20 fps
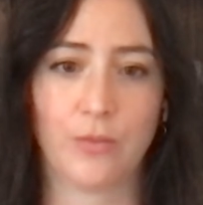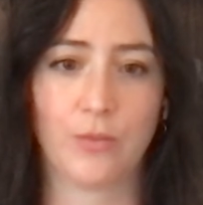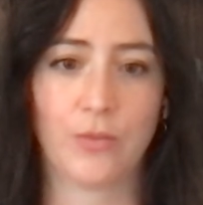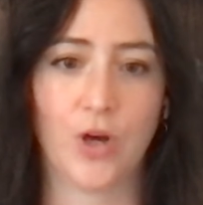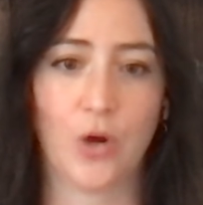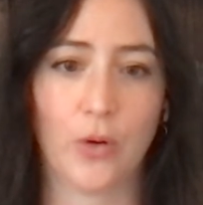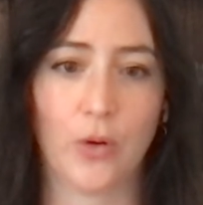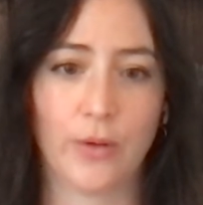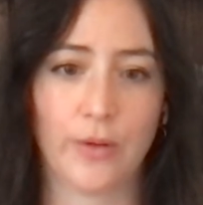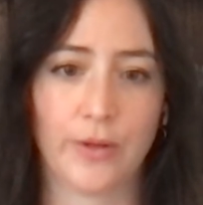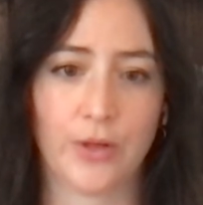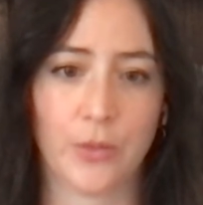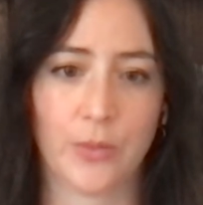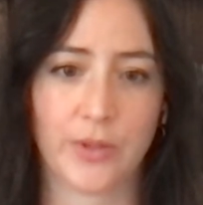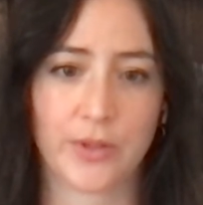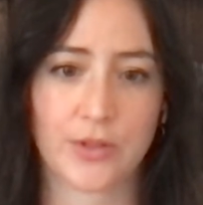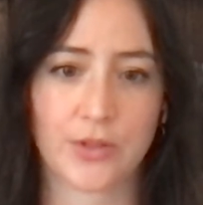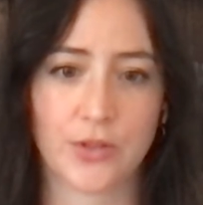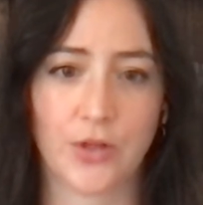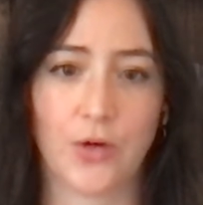go a little
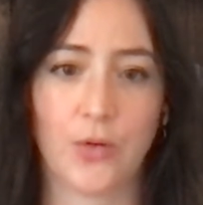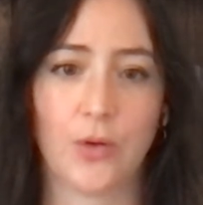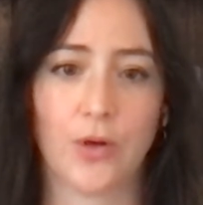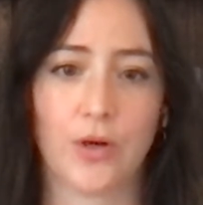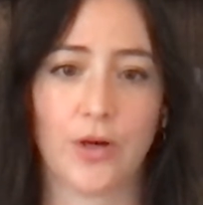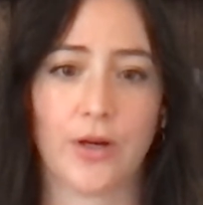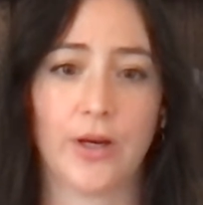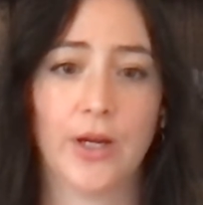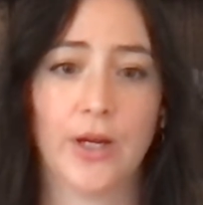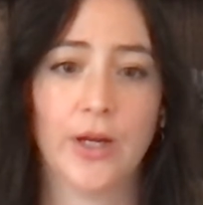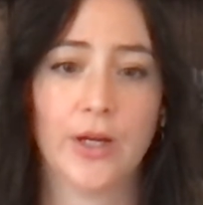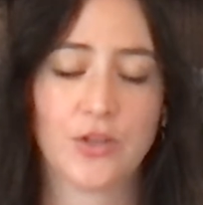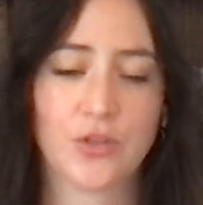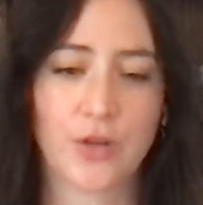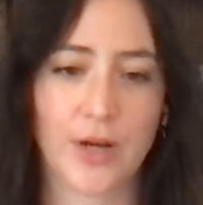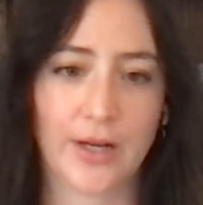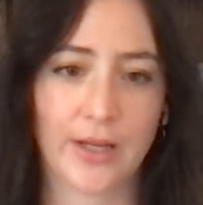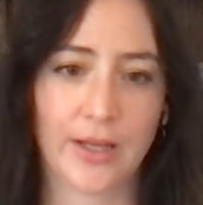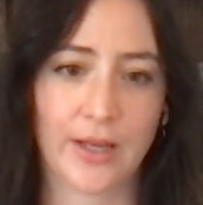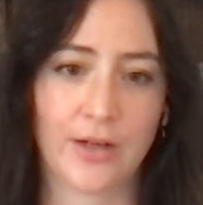bit slower,
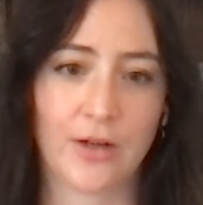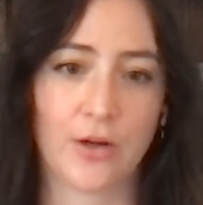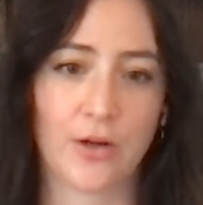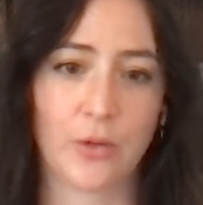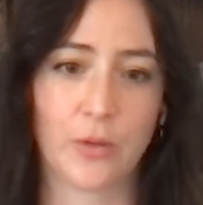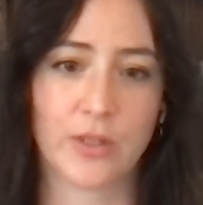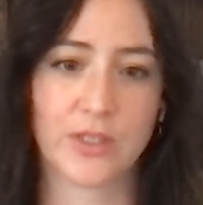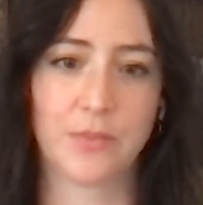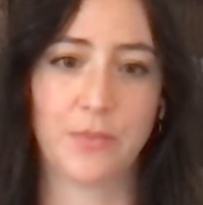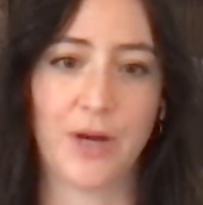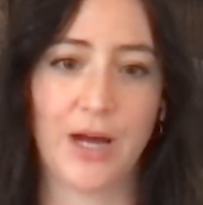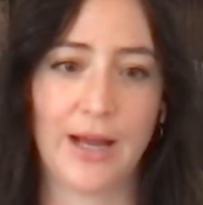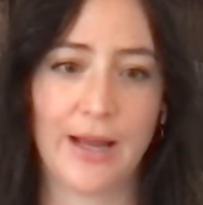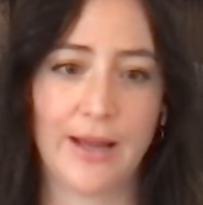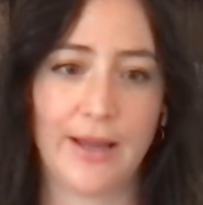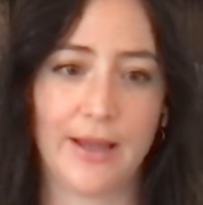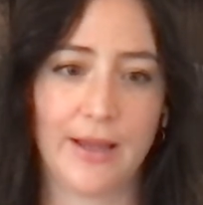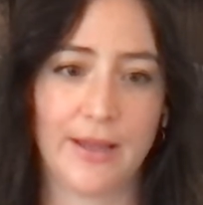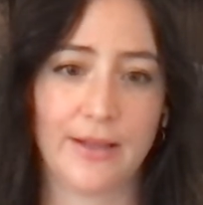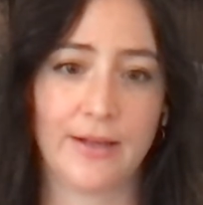try to get Ottawa's
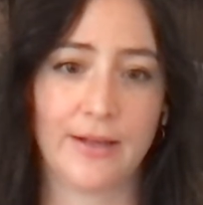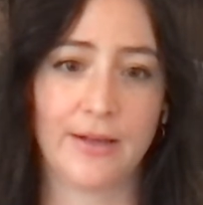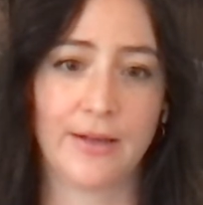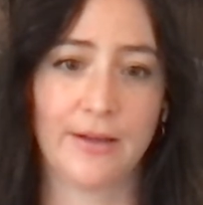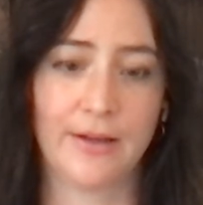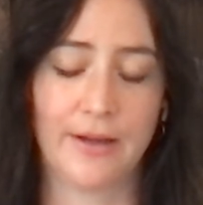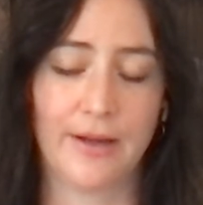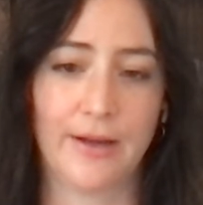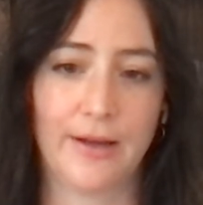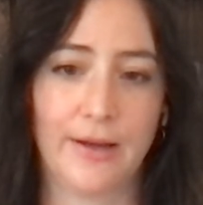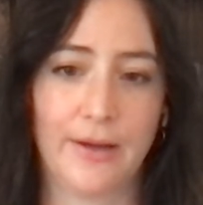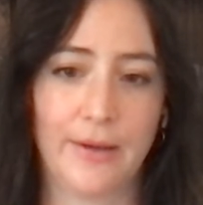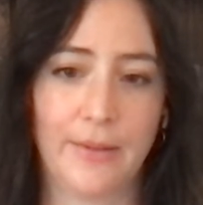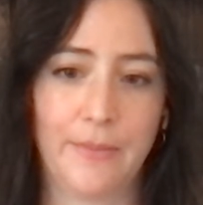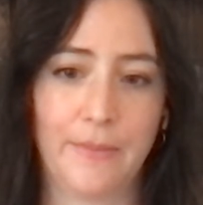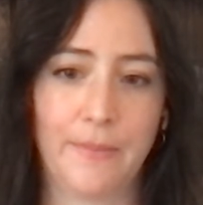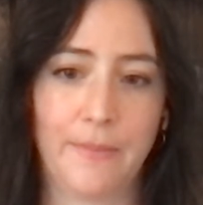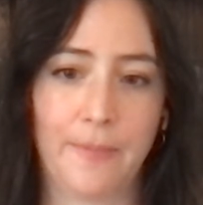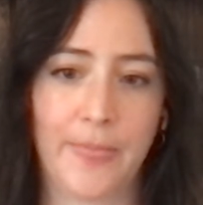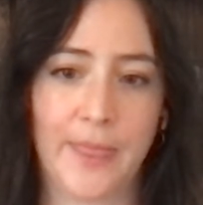buy-in,
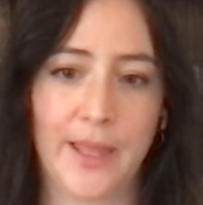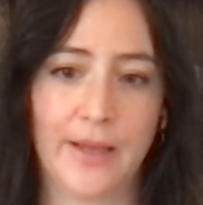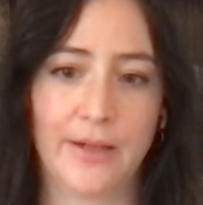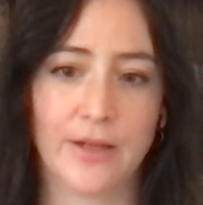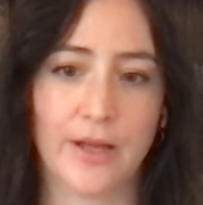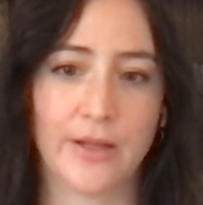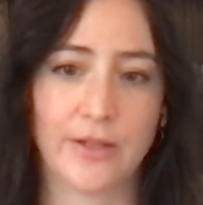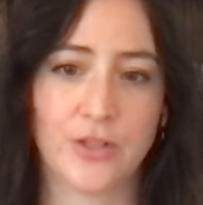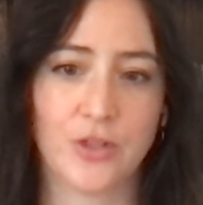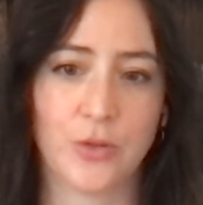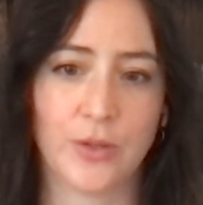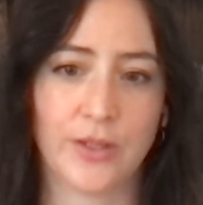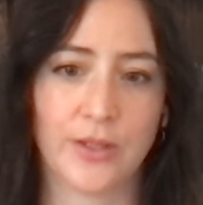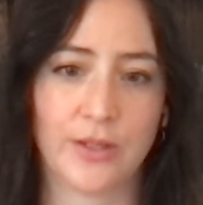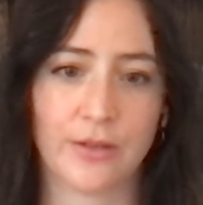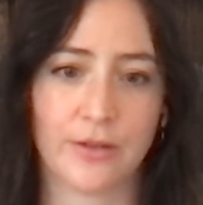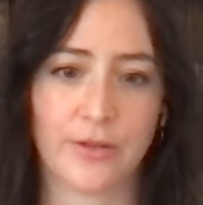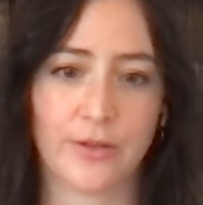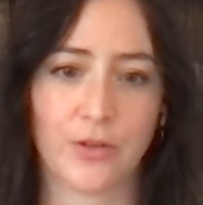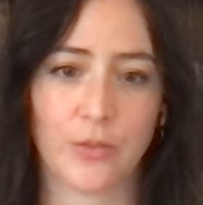and do it
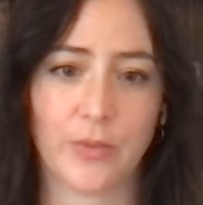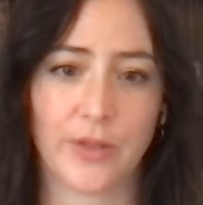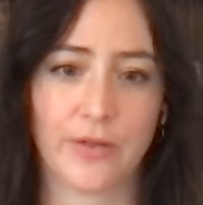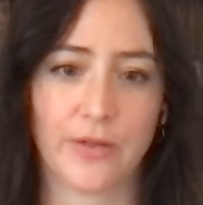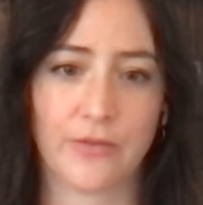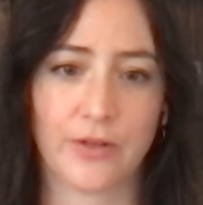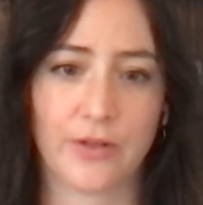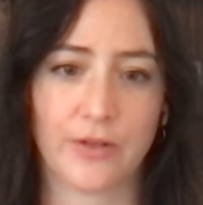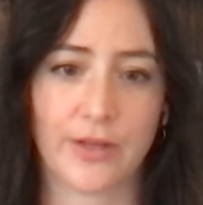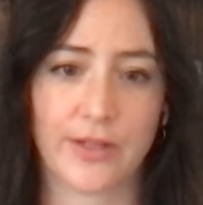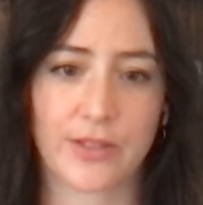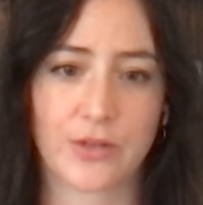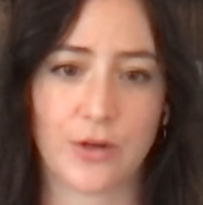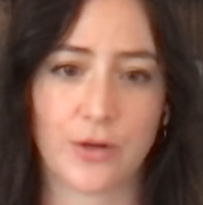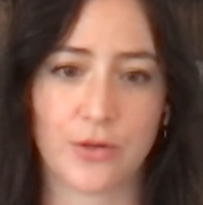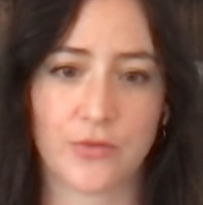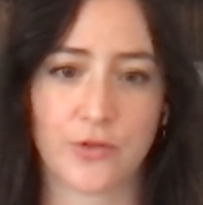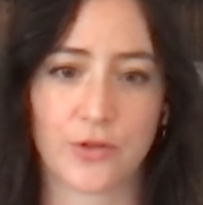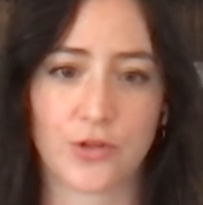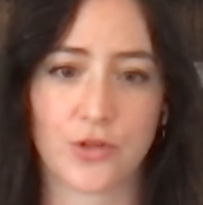in a little bit of a less
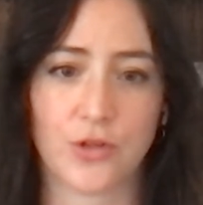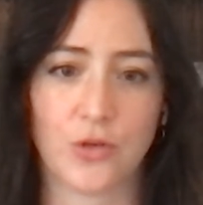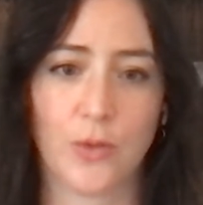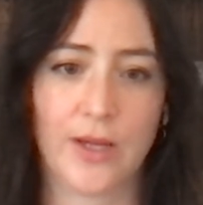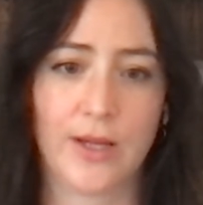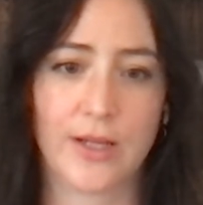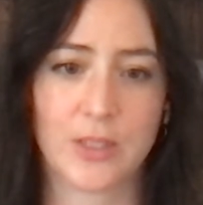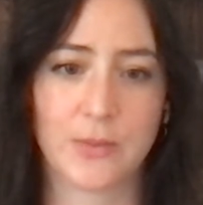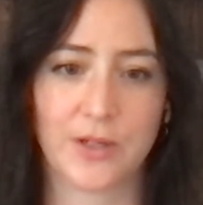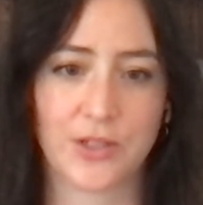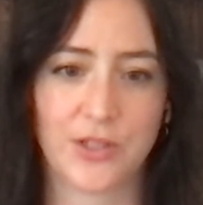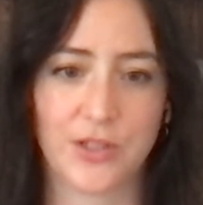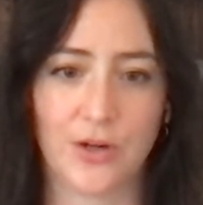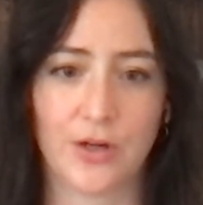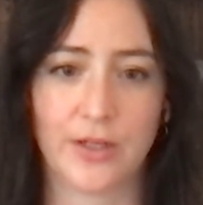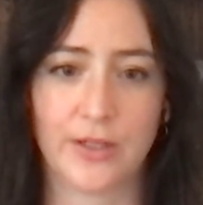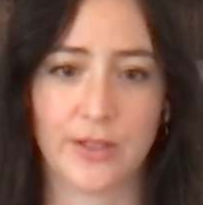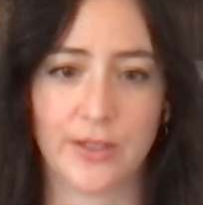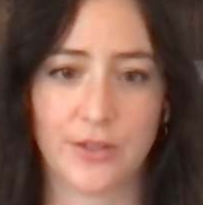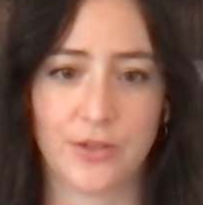controversial way, especially
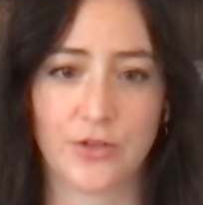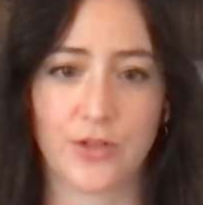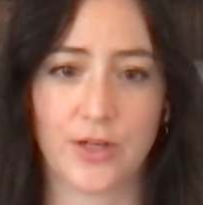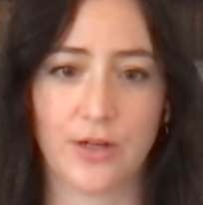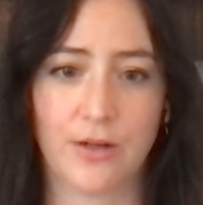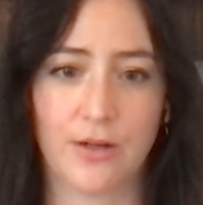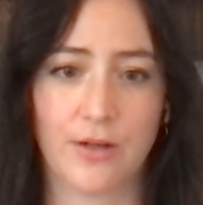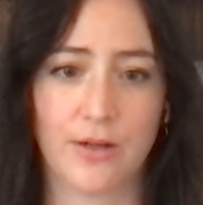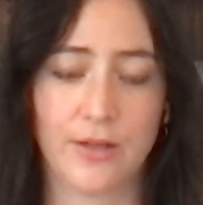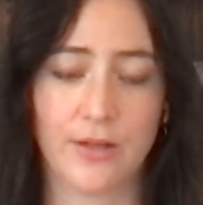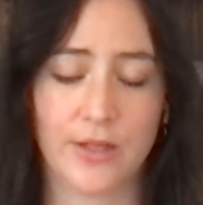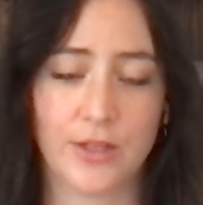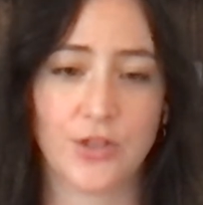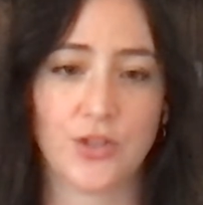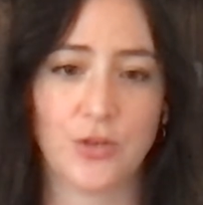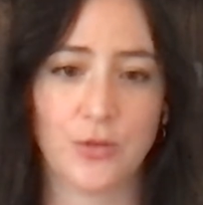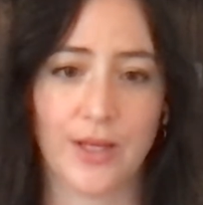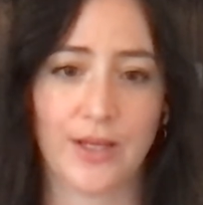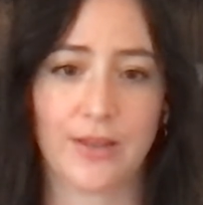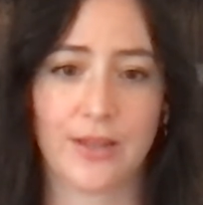on an
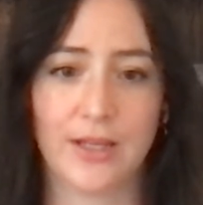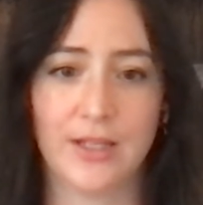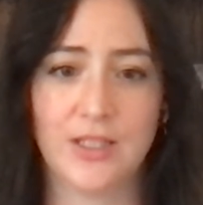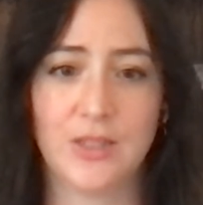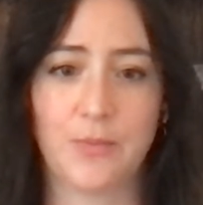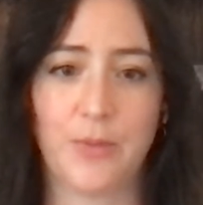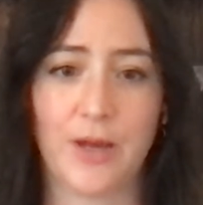issue like this.